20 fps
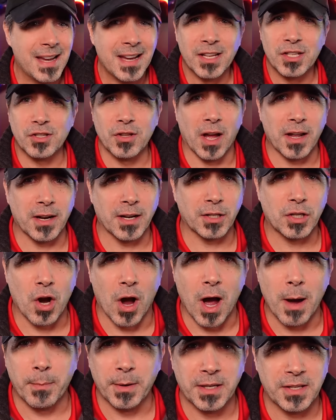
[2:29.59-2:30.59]
it's not
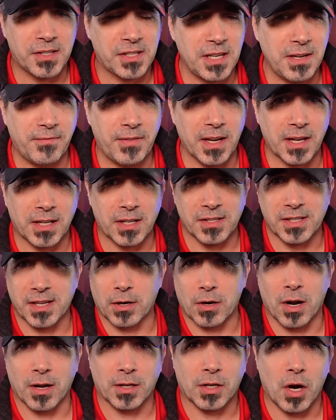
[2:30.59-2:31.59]
uncommon to see vehicles that
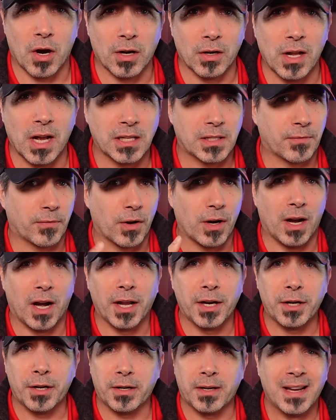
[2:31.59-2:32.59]
are on car lots for
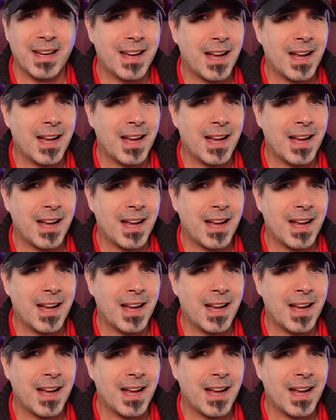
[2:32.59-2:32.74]
100,